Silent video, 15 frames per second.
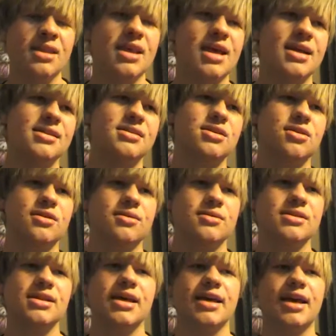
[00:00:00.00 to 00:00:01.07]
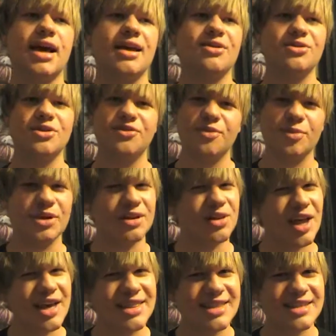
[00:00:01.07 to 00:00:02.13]
and so I was like, I don't know if I'm going to
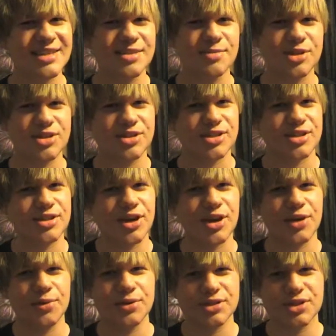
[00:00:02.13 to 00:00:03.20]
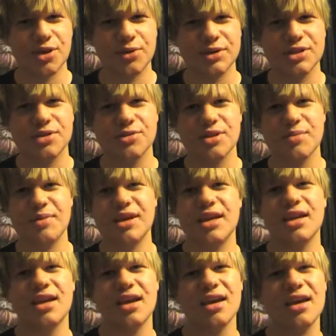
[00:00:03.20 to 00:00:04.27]
like this as much as I thought I was going to in the
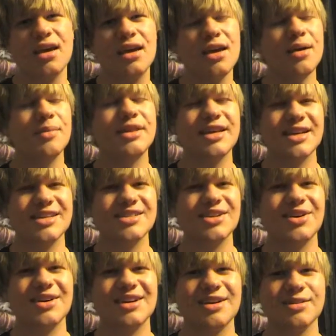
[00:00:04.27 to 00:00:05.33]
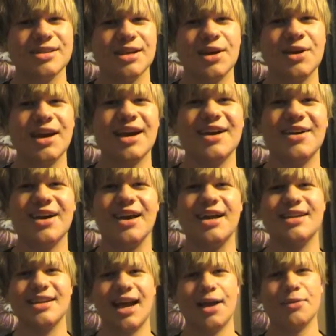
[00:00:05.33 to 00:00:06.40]
beginning, but then I saw it and I was like, okay,
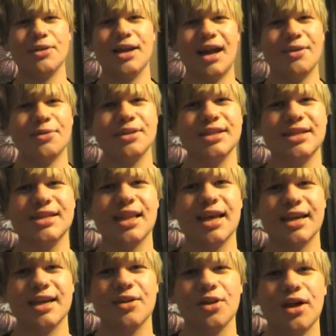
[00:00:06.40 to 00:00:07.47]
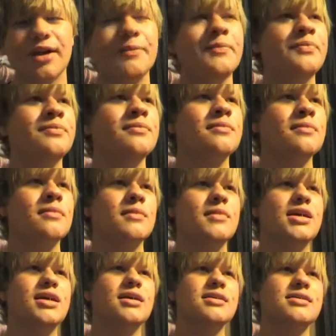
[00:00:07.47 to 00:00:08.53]
I really did like it a lot.
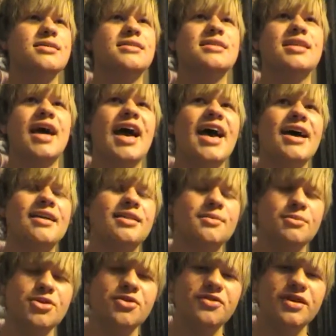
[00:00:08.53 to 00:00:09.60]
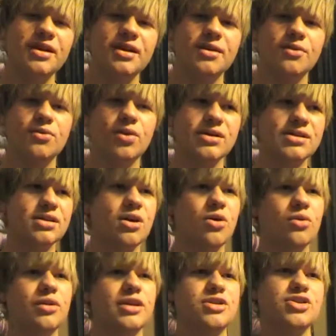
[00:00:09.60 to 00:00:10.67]
Because the movie wasn't
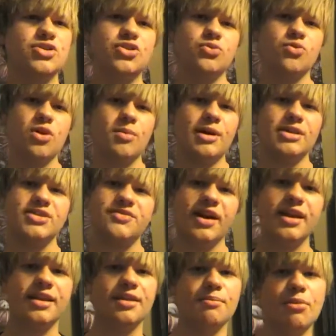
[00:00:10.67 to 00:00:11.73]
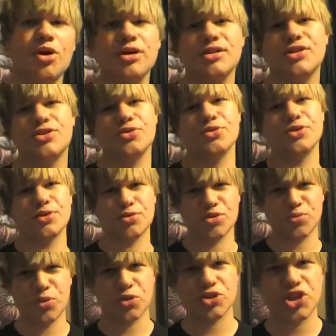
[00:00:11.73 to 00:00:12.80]
only just the robots fighting the monsters, there
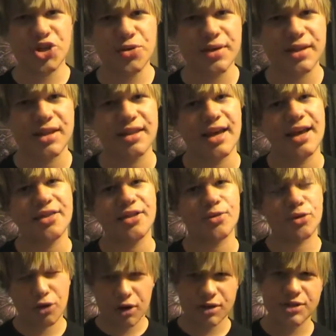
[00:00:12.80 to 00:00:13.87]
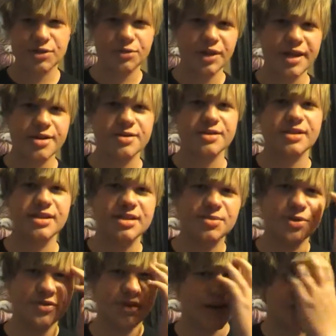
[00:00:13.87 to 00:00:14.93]
was more to it than that. There were also layers in this
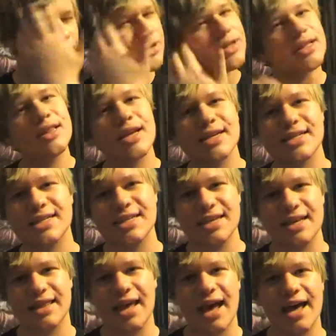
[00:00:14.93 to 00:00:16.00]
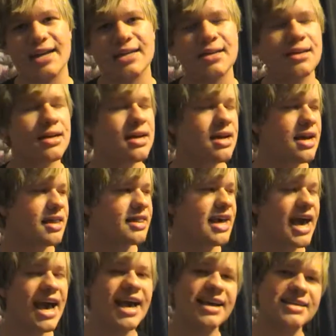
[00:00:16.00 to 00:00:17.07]
movie, and I really liked seeing that. The
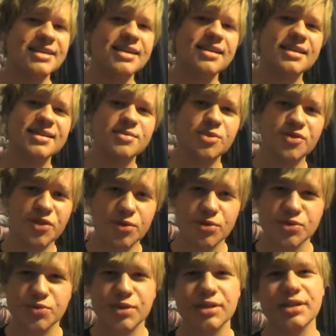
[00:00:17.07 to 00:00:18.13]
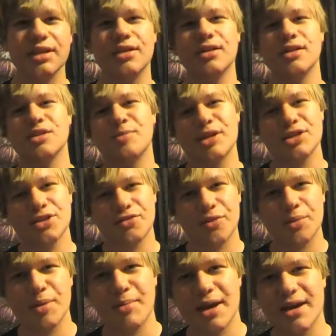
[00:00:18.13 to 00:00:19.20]
acting in this movie was really good, especially
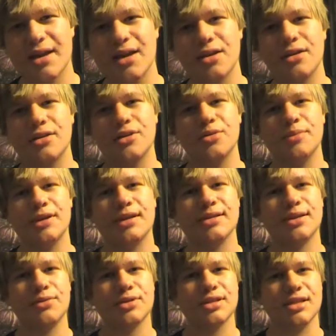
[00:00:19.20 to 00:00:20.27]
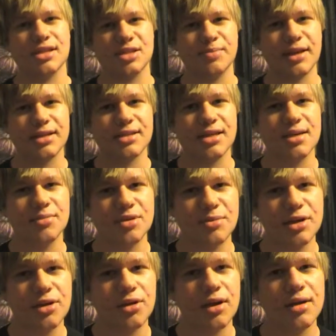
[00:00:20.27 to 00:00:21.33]
from the main character, because I wasn't expecting him to
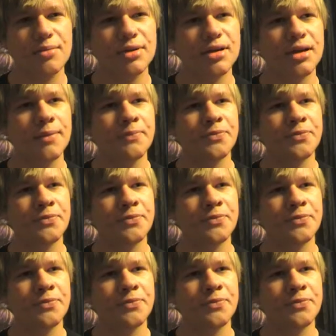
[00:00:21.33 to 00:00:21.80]
be great, but